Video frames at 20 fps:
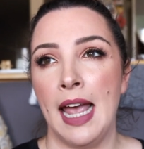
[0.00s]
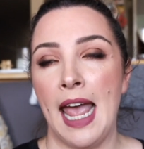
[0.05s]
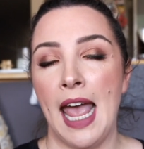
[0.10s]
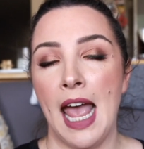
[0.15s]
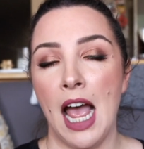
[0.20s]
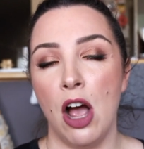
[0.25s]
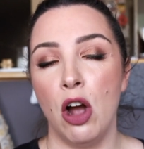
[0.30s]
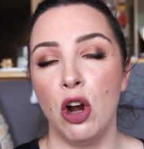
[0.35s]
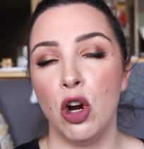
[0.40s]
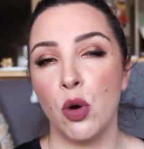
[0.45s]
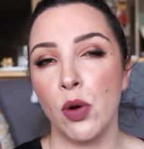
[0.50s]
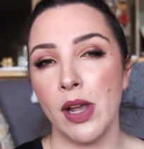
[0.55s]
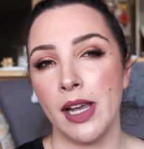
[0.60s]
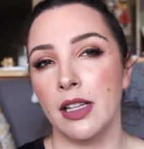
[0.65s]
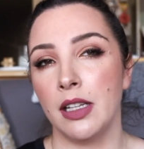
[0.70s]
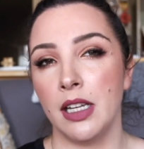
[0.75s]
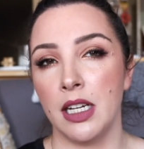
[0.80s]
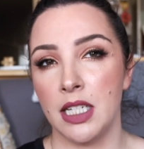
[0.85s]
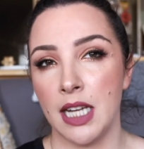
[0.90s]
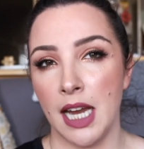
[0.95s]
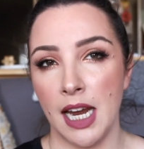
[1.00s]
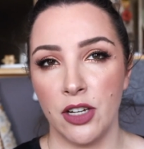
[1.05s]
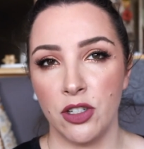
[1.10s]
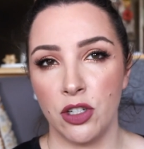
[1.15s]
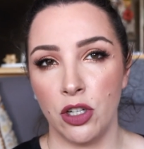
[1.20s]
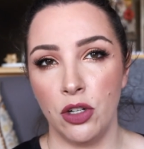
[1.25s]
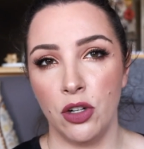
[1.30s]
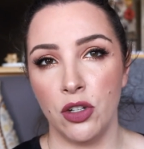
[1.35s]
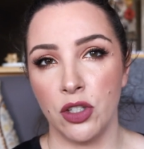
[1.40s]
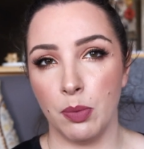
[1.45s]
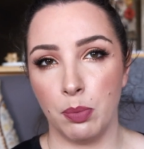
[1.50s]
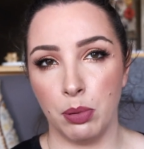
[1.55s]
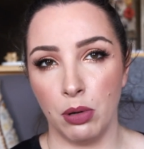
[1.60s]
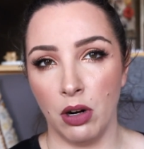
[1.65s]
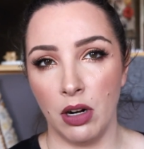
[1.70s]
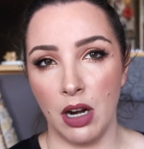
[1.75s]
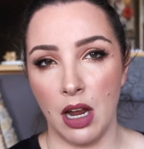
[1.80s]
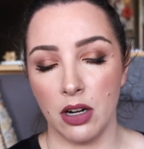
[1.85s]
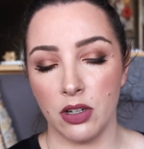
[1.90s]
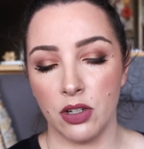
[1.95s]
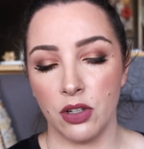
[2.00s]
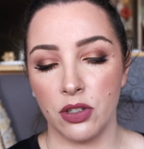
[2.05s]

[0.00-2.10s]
how quickly it takes to use a product.